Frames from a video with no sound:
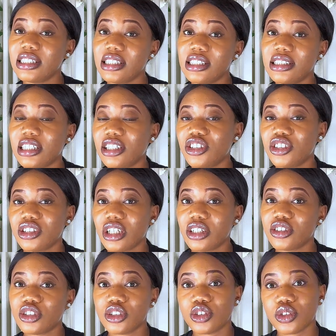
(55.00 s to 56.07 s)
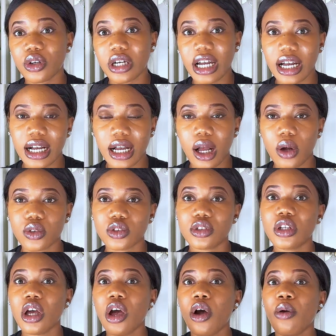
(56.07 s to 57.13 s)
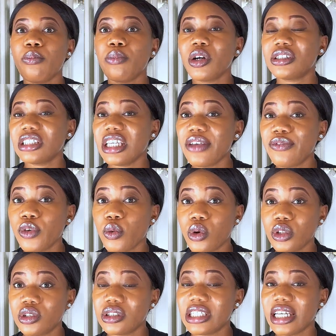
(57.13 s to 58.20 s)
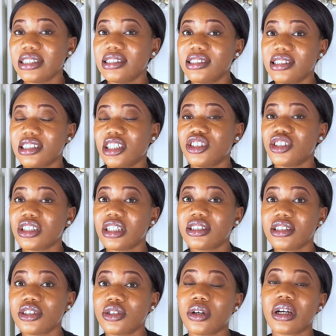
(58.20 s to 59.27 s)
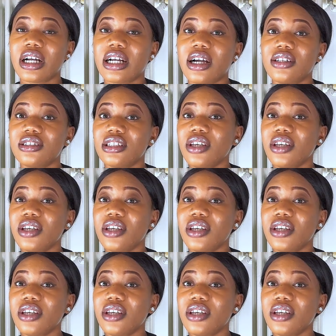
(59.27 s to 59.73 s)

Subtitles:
international TikTok account. But if you want to get this international TikTok account,